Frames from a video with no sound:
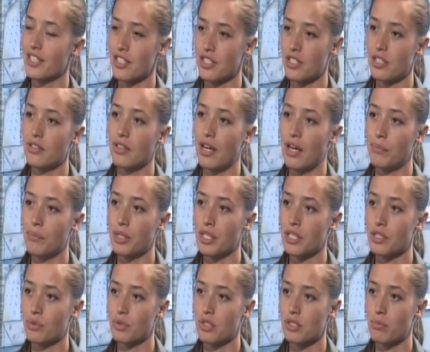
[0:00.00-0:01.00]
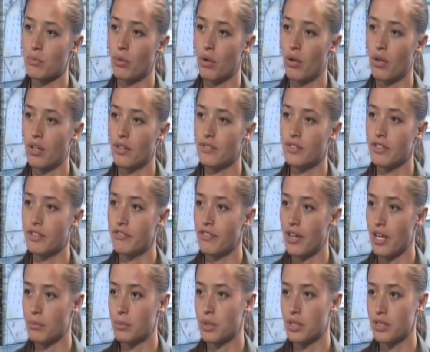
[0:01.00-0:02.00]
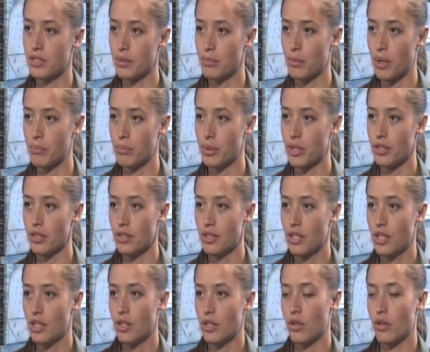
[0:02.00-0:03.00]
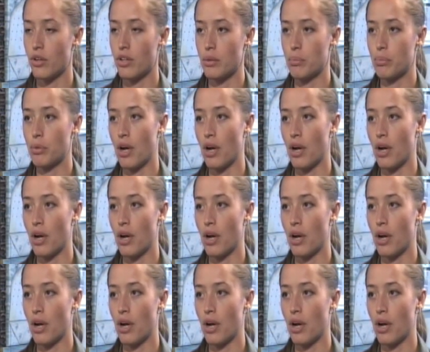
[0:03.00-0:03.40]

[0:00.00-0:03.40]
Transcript: the ceramics was more of a family member mm-hmm. or a mm-hmm.